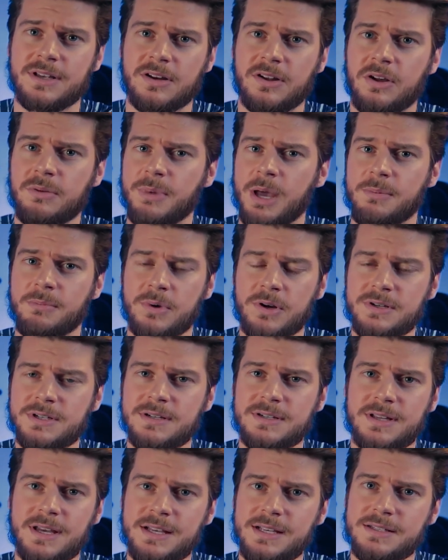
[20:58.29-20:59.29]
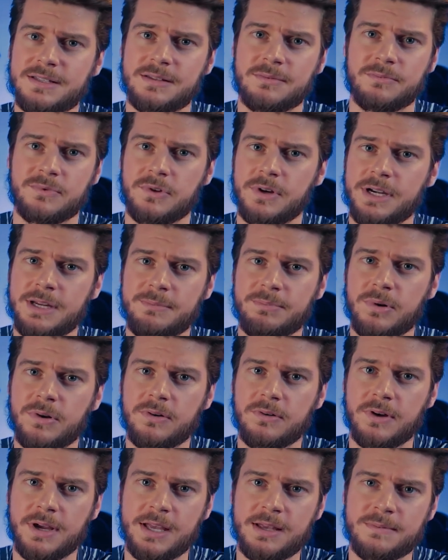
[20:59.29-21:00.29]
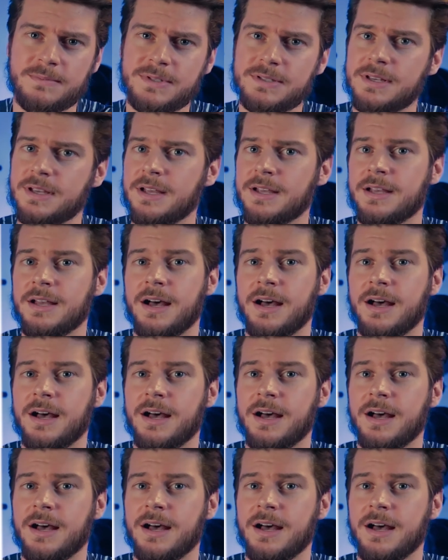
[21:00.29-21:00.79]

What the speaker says: on all my merchandise and training programs.